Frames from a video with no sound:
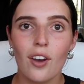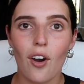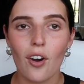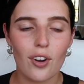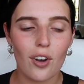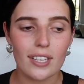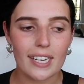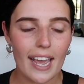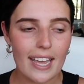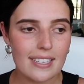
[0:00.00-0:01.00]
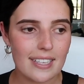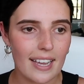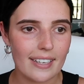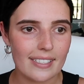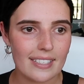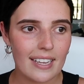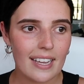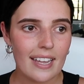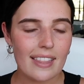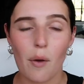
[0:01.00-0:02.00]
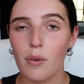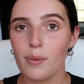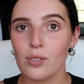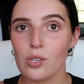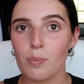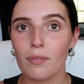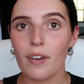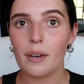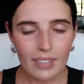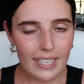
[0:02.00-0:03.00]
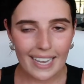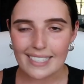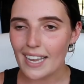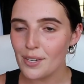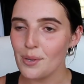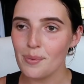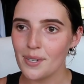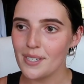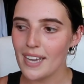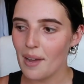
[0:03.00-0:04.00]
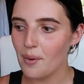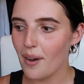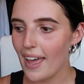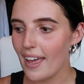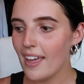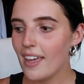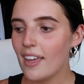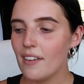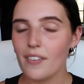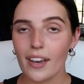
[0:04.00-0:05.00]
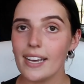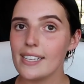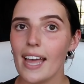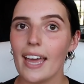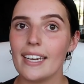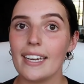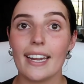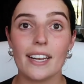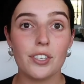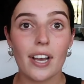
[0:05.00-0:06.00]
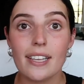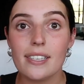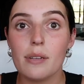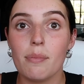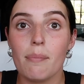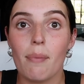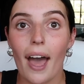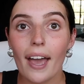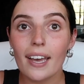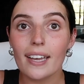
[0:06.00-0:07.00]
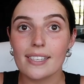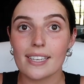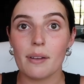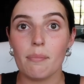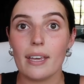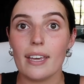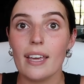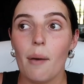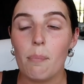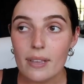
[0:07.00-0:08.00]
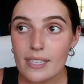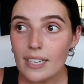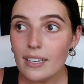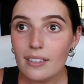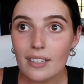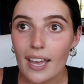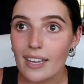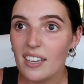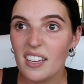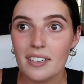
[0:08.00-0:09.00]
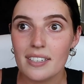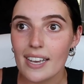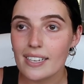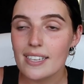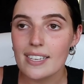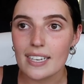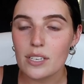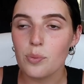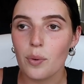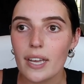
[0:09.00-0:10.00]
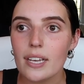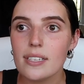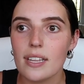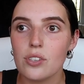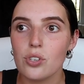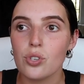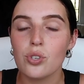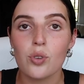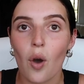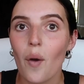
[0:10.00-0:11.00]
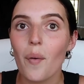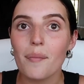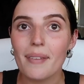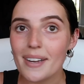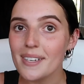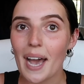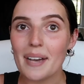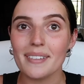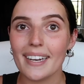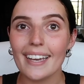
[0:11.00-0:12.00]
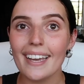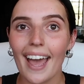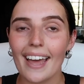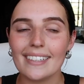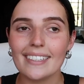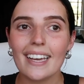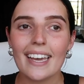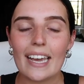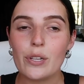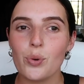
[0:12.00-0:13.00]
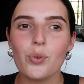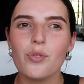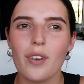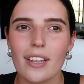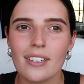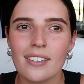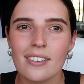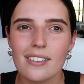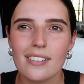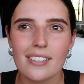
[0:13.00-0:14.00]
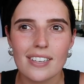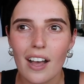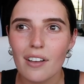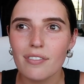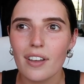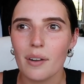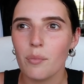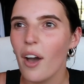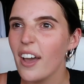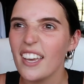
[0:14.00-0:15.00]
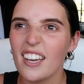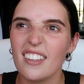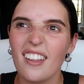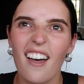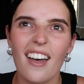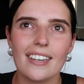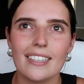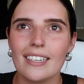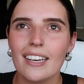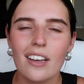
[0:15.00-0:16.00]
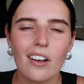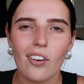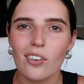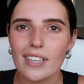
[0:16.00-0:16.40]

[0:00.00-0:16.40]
on holidays and that would have been super fun. Yes, had a super good time away. Very excited and energized to be back. It's gonna be a busy like next 6 weeks. There's just so much happening and it's all fun stuff and I'm working a lot and all